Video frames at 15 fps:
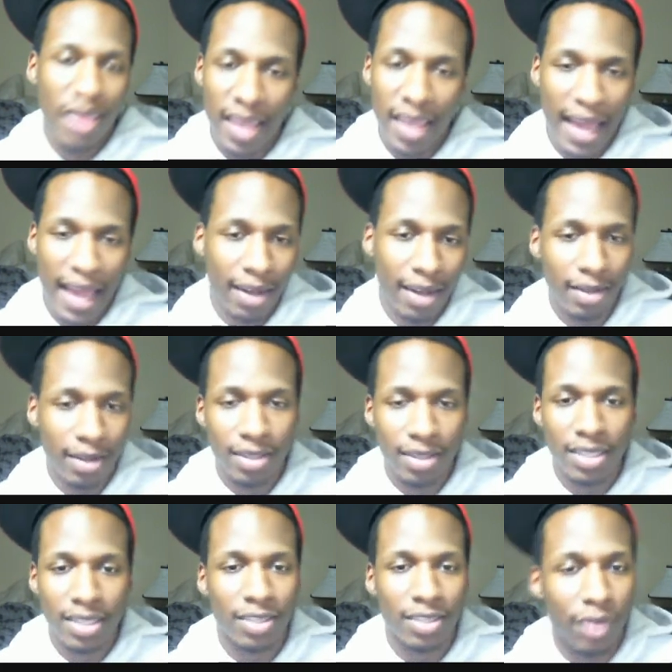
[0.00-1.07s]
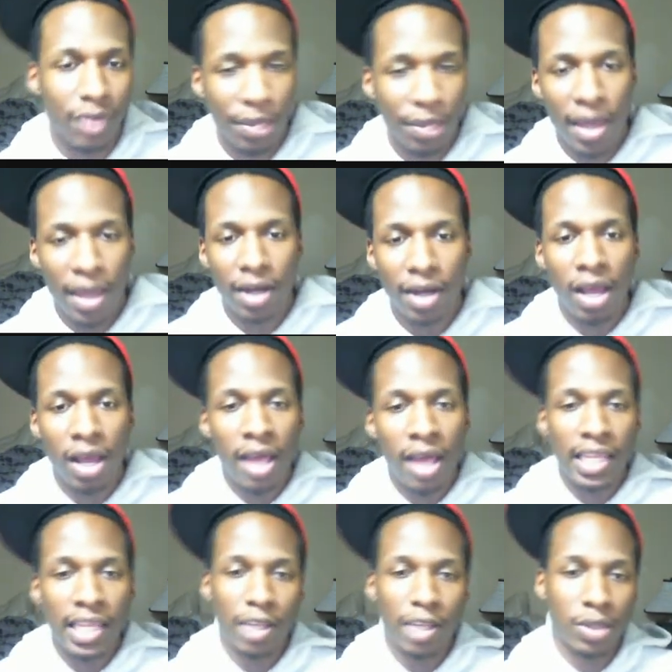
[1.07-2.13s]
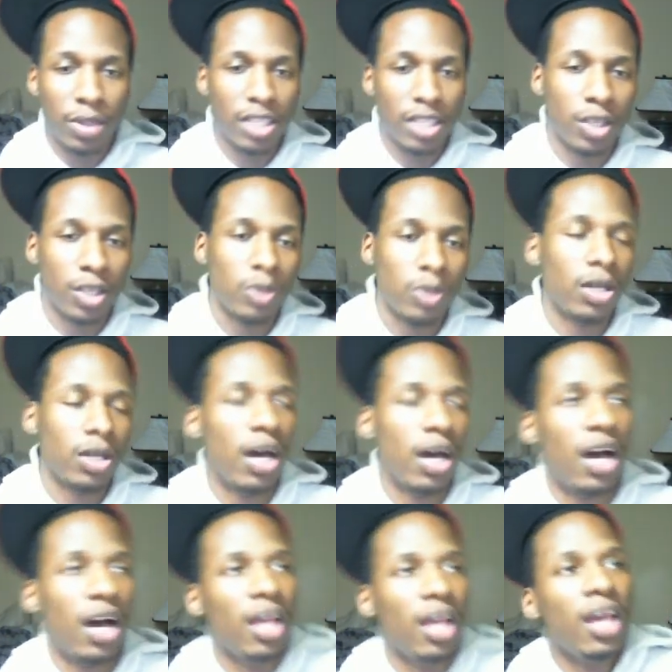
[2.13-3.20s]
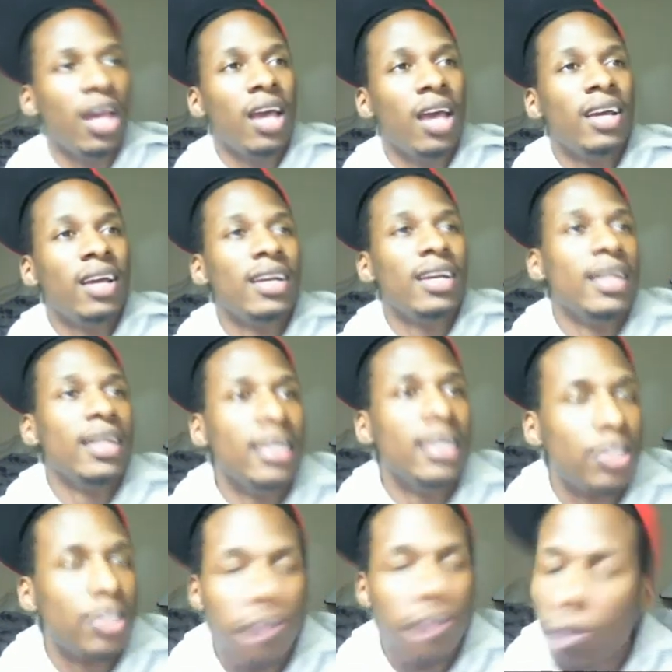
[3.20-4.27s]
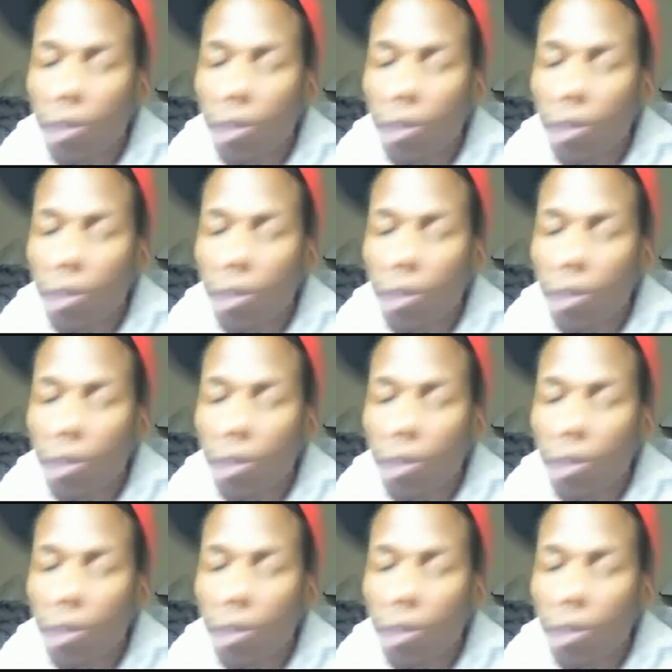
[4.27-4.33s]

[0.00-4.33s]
I don't know, it doesn't really matter. They do what they're told. Is it Stone